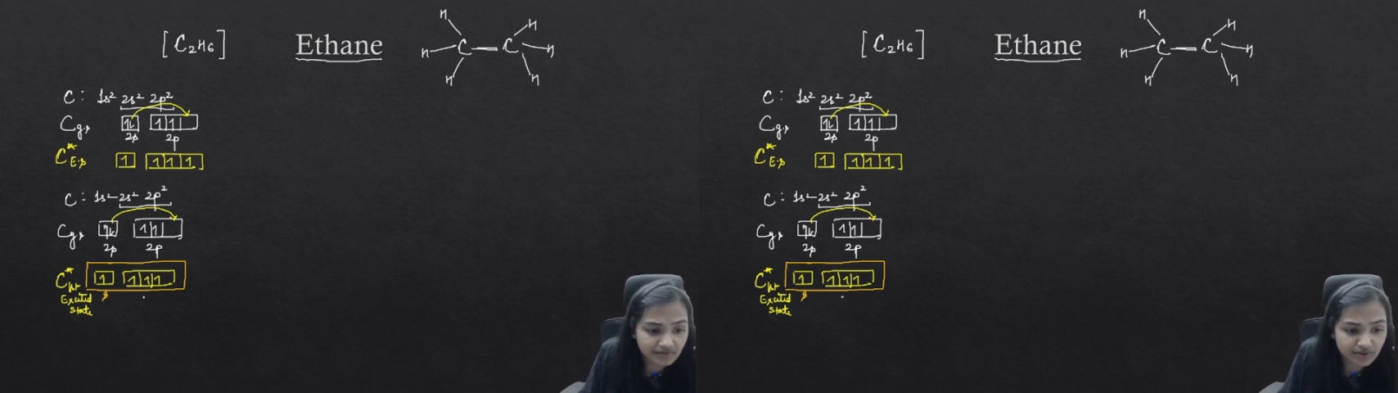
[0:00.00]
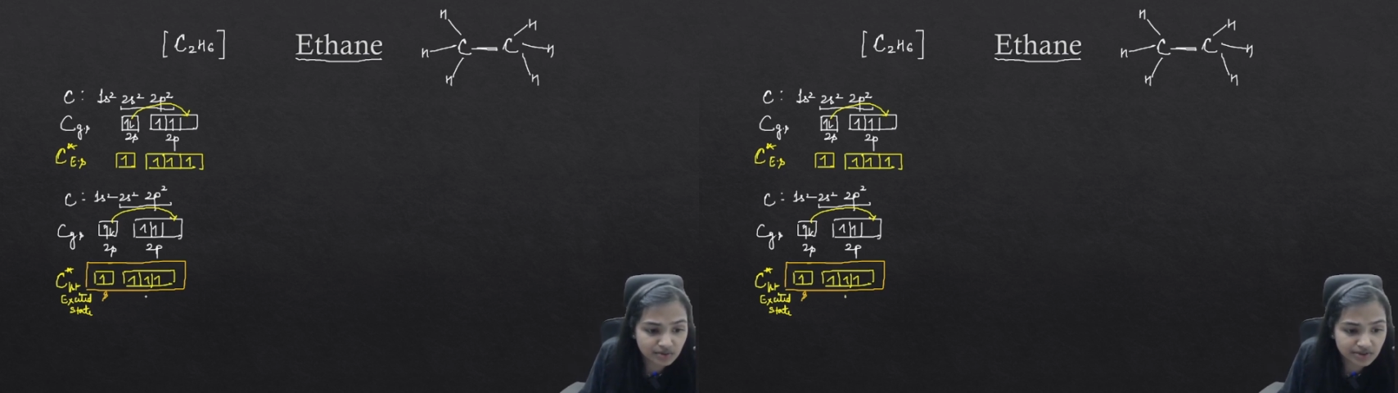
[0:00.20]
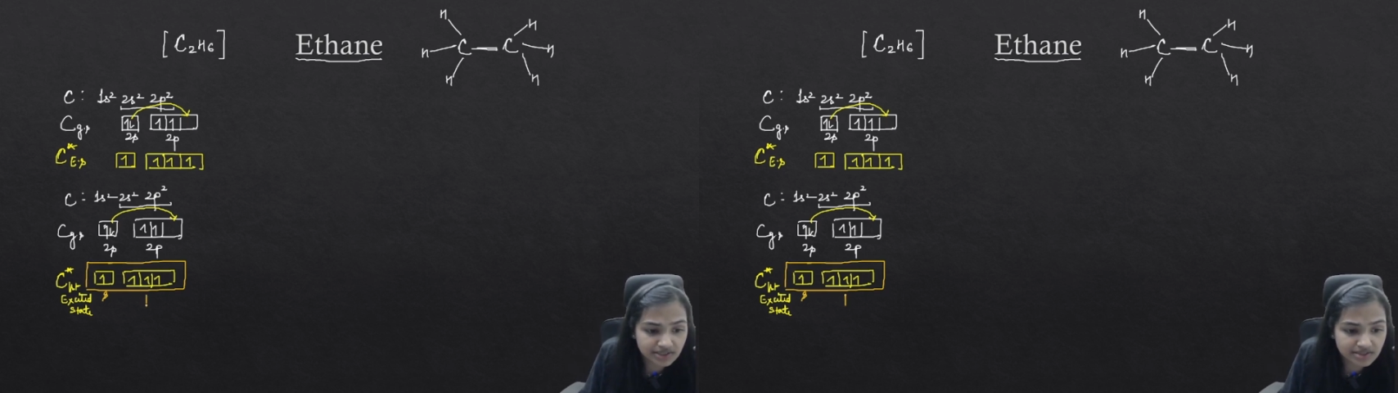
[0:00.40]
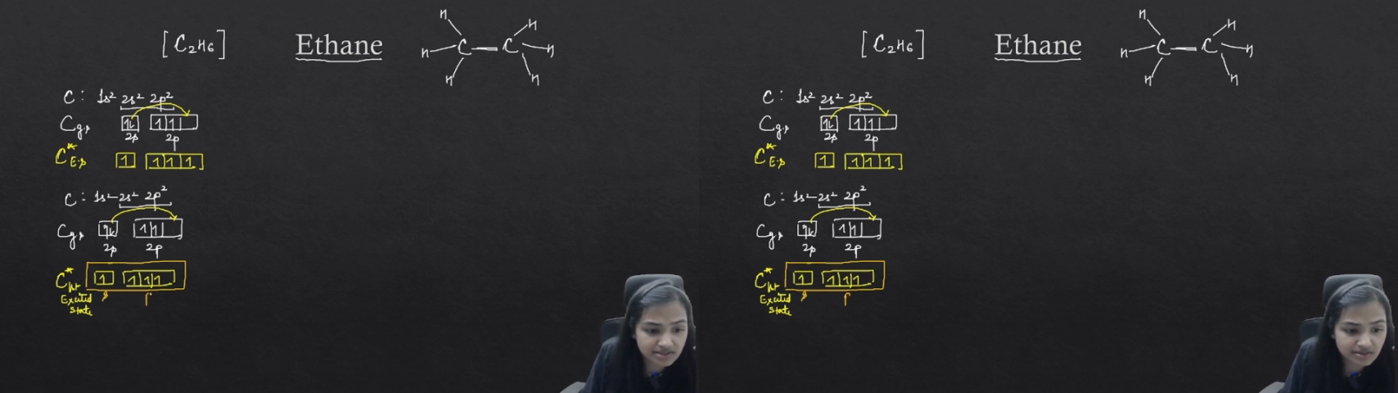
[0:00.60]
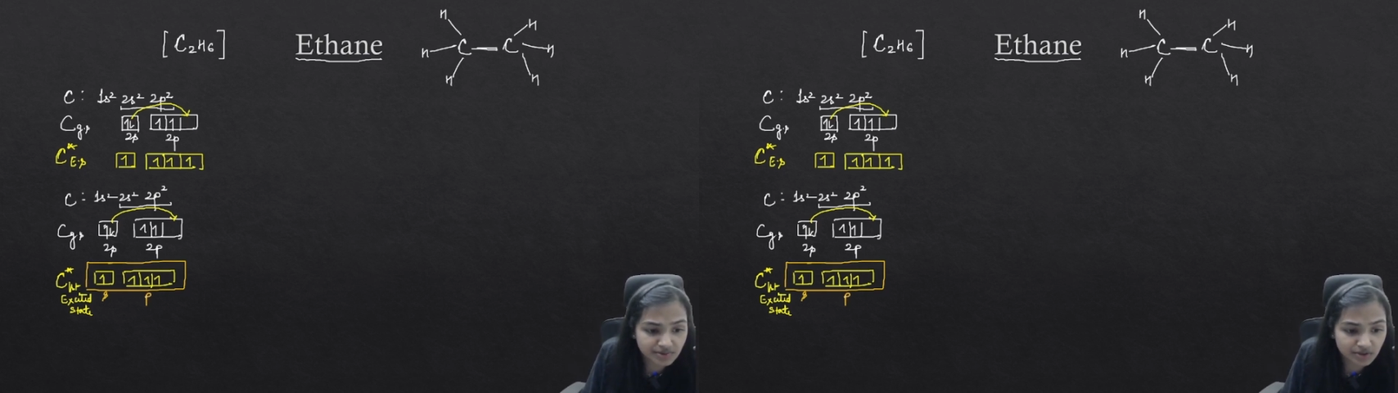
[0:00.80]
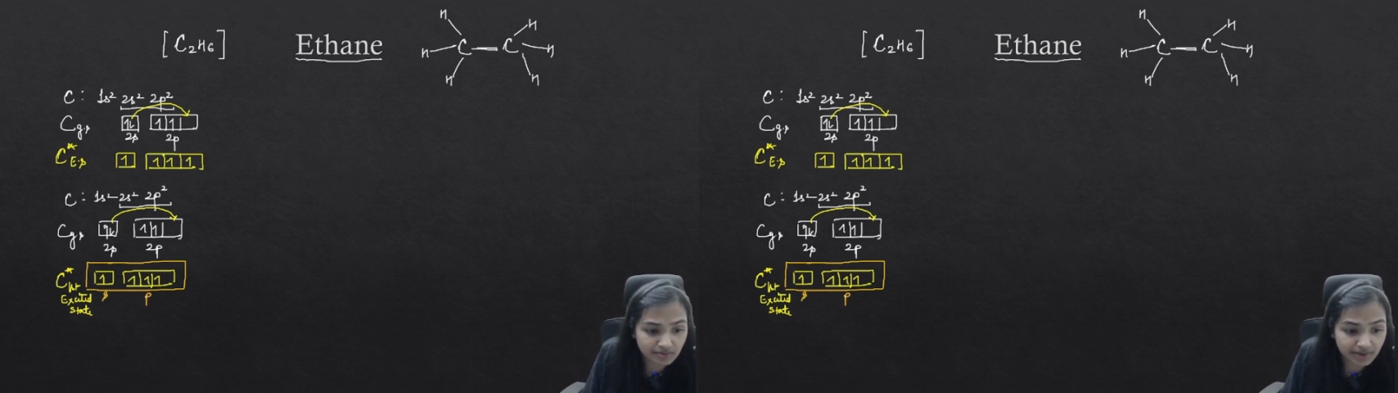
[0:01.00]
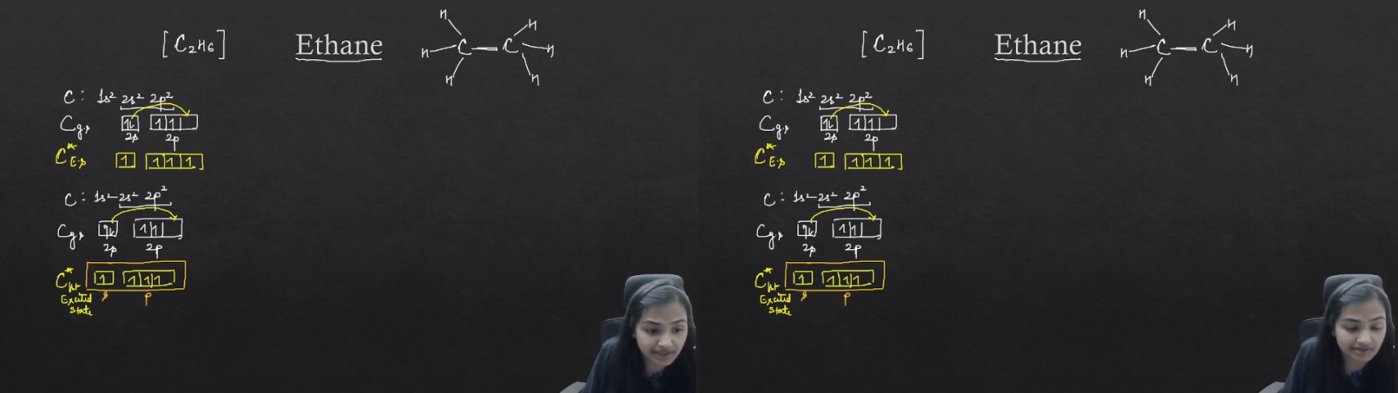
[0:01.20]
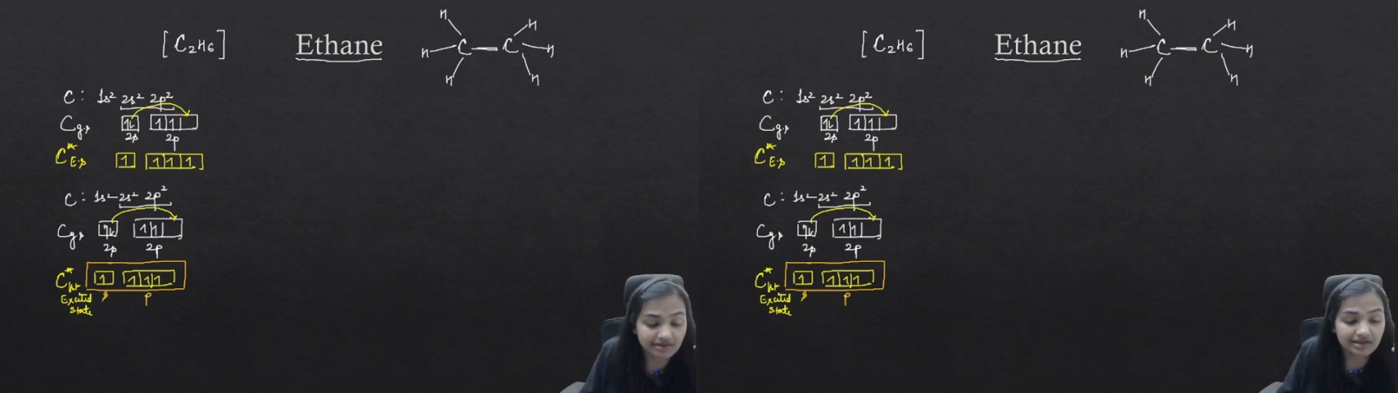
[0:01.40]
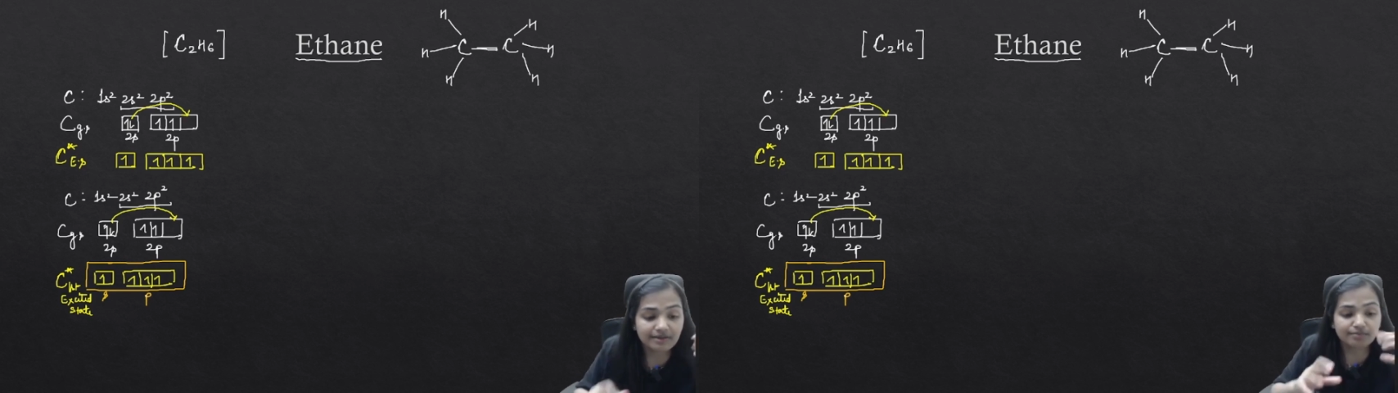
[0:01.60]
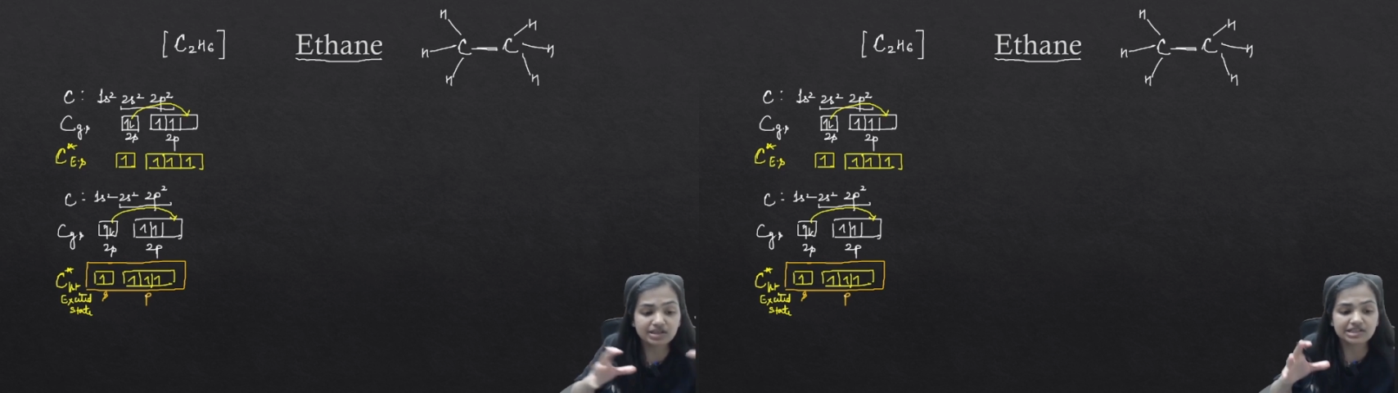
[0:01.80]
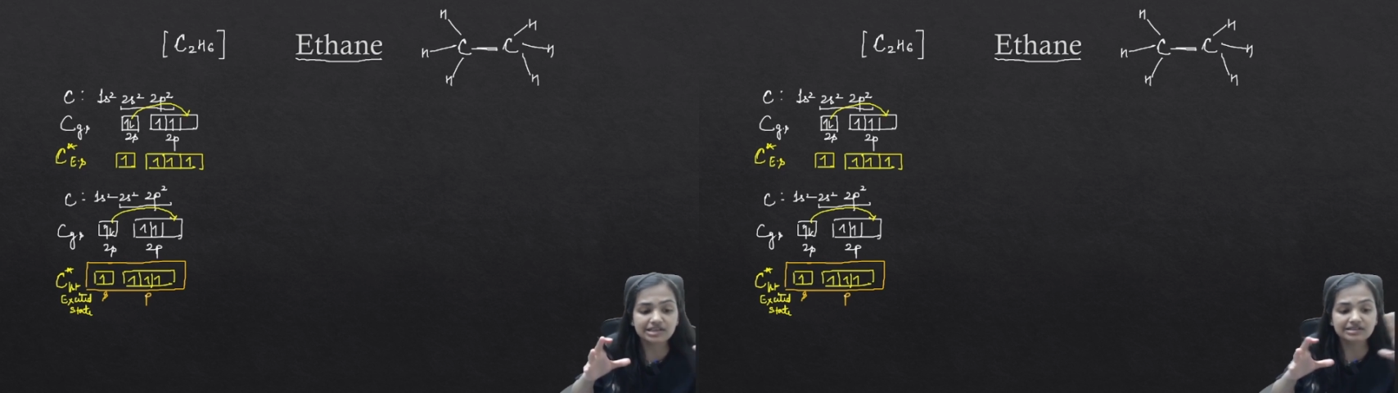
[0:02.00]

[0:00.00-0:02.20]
we know that this is the P orbital, but here